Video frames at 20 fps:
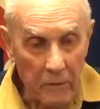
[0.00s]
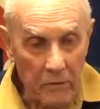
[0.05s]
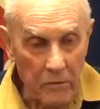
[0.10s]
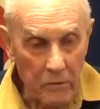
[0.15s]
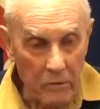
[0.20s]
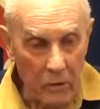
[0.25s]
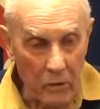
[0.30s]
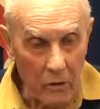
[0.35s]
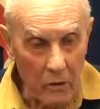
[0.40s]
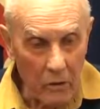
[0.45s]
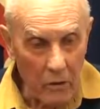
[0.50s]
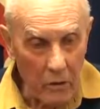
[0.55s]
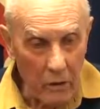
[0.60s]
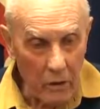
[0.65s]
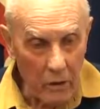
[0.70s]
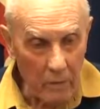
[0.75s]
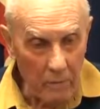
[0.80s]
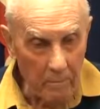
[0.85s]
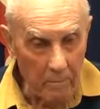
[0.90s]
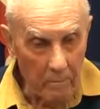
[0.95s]

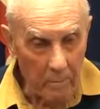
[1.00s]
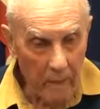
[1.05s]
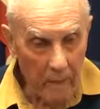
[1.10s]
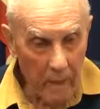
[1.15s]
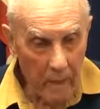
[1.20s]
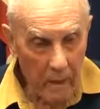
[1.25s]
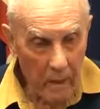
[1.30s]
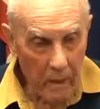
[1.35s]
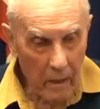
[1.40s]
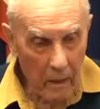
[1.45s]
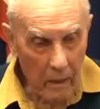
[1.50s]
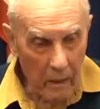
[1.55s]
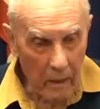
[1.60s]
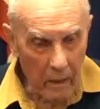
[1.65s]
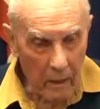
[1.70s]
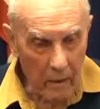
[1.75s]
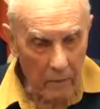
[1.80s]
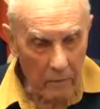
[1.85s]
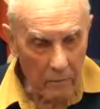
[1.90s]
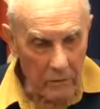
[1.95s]
so
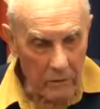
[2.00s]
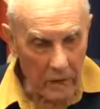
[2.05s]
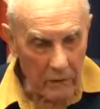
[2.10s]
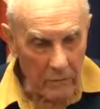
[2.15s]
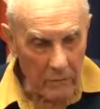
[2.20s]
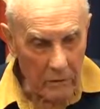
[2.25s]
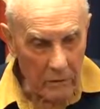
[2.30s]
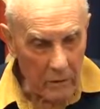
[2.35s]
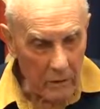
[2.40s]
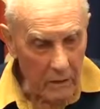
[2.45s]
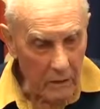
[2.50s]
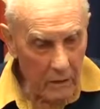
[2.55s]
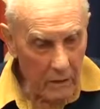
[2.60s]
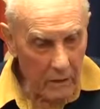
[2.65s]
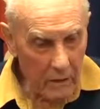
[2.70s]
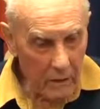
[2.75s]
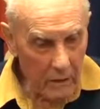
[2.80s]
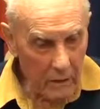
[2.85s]
I was able to